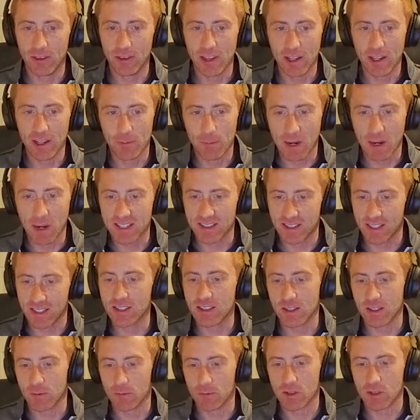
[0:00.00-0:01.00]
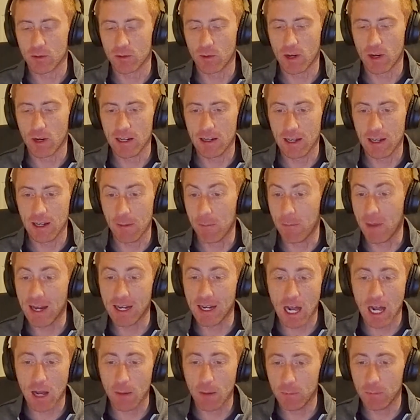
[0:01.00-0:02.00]
my systems, right? It may
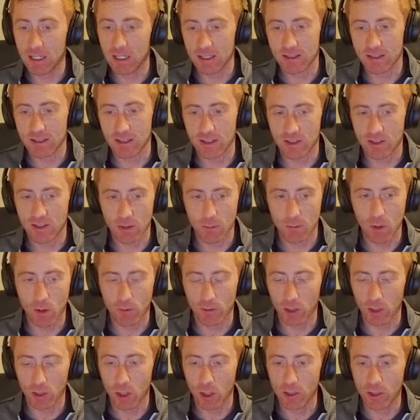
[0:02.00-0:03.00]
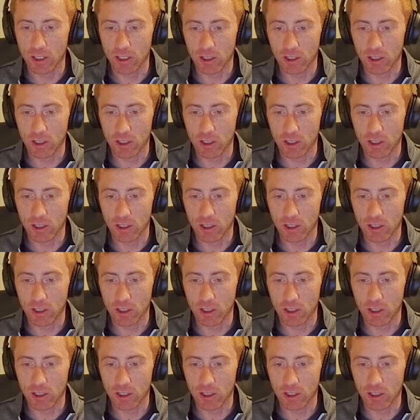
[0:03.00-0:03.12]
not be a system overload.